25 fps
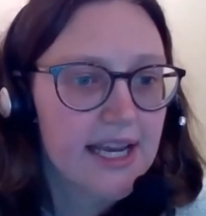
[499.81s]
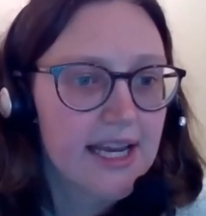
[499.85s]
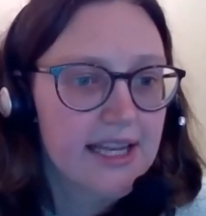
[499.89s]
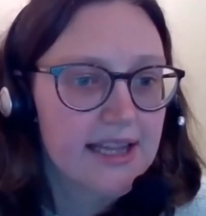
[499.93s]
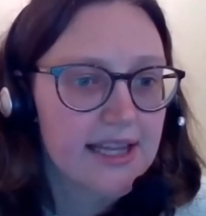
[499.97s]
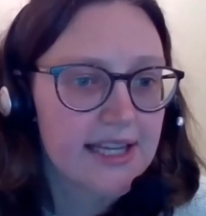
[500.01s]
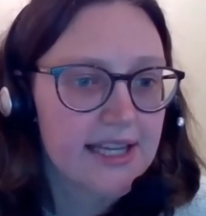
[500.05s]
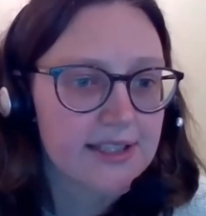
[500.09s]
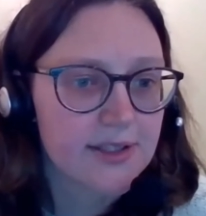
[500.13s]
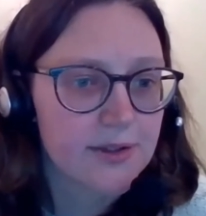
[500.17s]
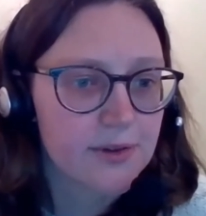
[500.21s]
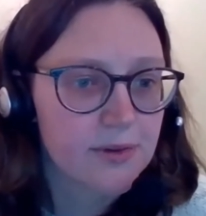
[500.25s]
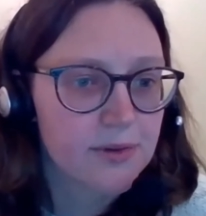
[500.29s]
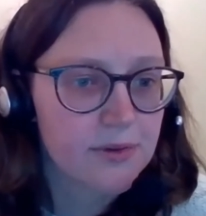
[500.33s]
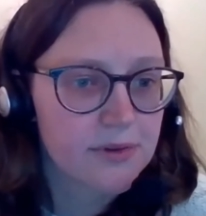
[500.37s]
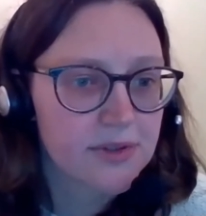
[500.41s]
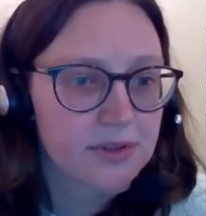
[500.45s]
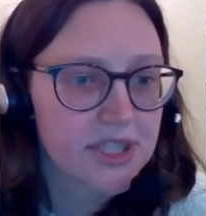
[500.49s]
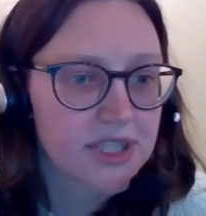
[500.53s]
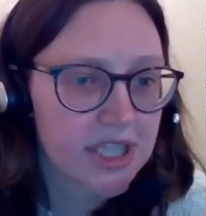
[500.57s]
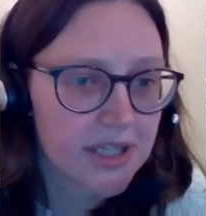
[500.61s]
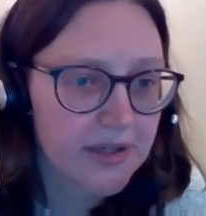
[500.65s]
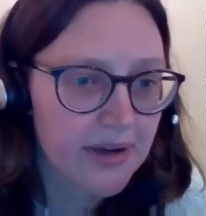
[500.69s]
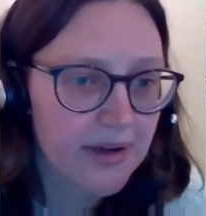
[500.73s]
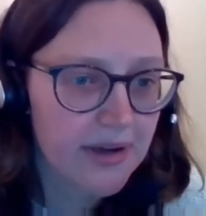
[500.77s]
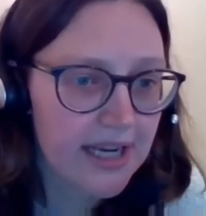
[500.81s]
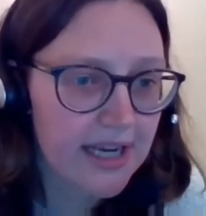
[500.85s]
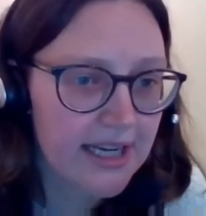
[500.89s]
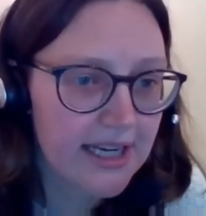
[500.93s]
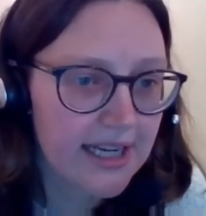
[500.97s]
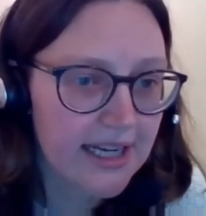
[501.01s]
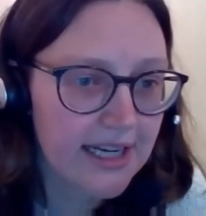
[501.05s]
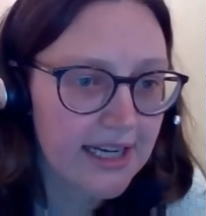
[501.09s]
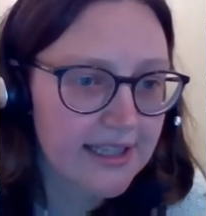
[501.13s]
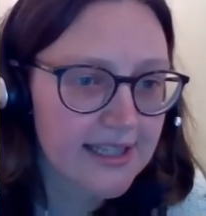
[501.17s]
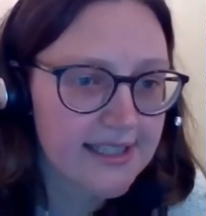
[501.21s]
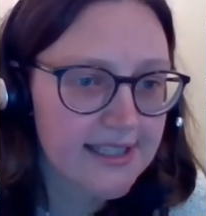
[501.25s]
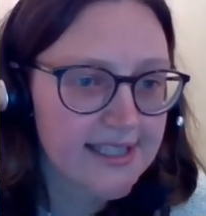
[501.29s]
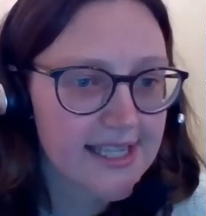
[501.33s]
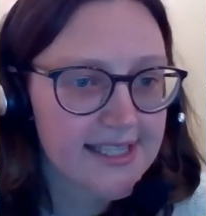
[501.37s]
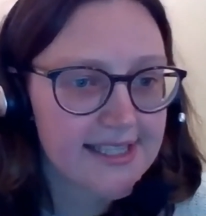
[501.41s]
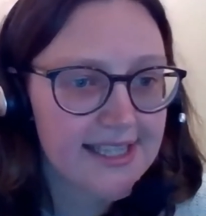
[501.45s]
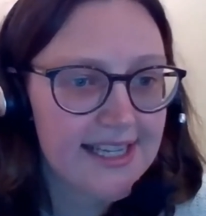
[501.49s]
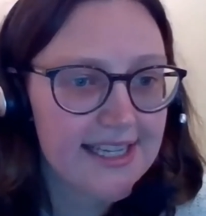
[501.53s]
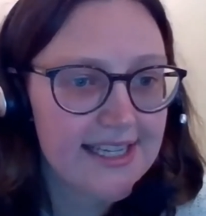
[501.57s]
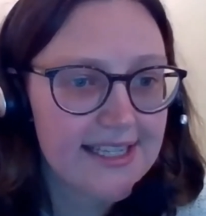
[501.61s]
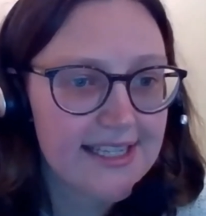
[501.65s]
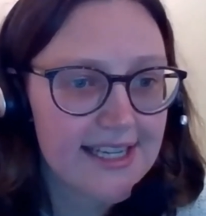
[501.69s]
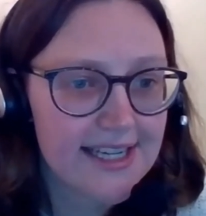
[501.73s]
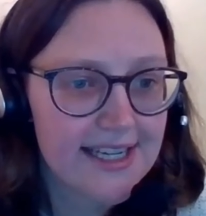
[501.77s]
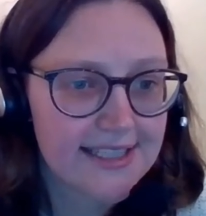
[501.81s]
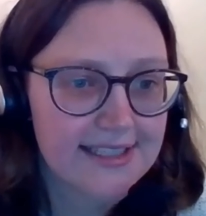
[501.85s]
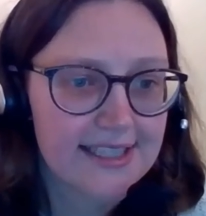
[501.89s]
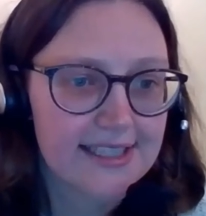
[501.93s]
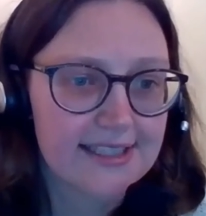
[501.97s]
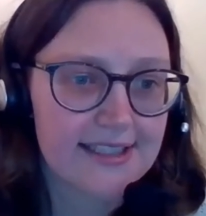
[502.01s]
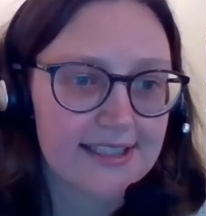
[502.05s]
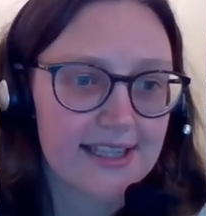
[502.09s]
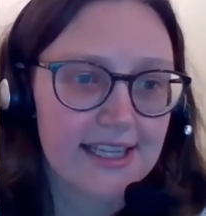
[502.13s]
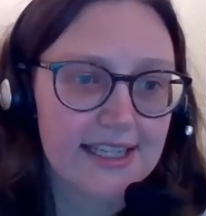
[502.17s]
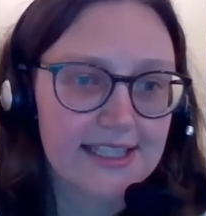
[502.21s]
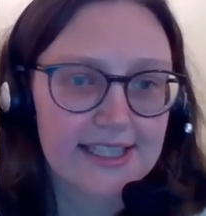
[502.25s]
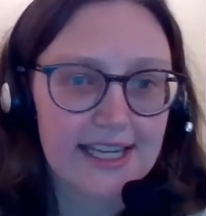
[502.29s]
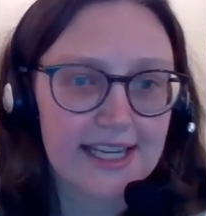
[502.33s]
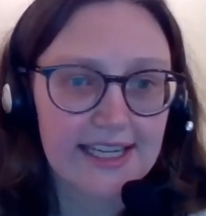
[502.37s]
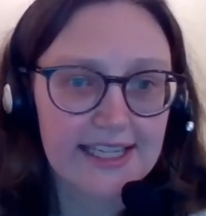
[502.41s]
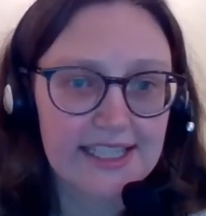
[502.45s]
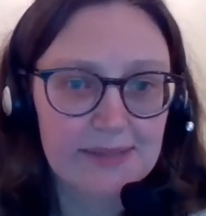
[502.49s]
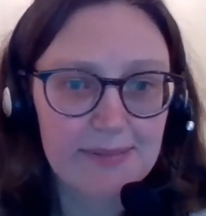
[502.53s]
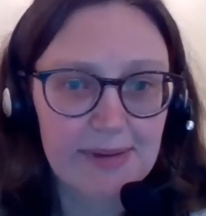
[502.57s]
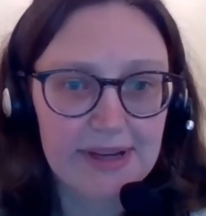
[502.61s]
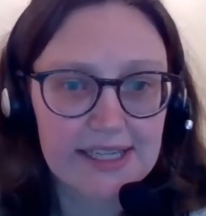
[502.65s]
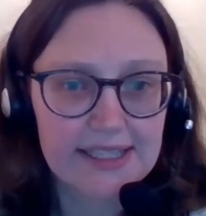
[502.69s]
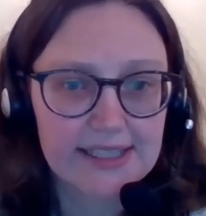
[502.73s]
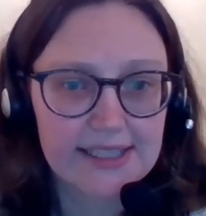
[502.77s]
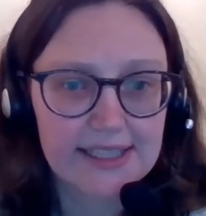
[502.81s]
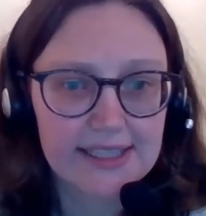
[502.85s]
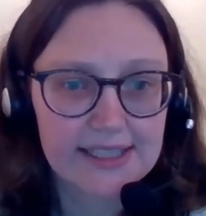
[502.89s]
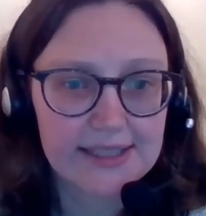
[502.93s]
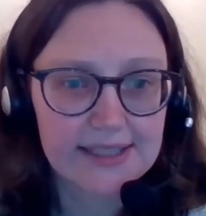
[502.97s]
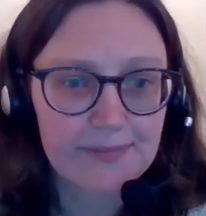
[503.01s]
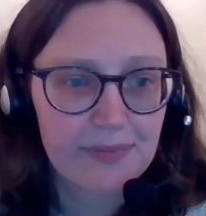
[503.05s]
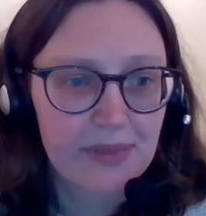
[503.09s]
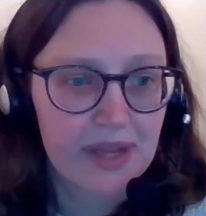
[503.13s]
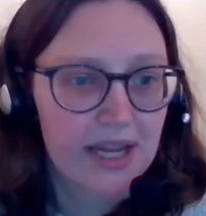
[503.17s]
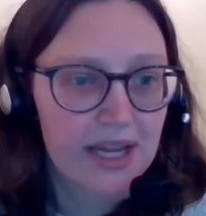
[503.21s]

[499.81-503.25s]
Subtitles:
there's also a link that says indexes and databases.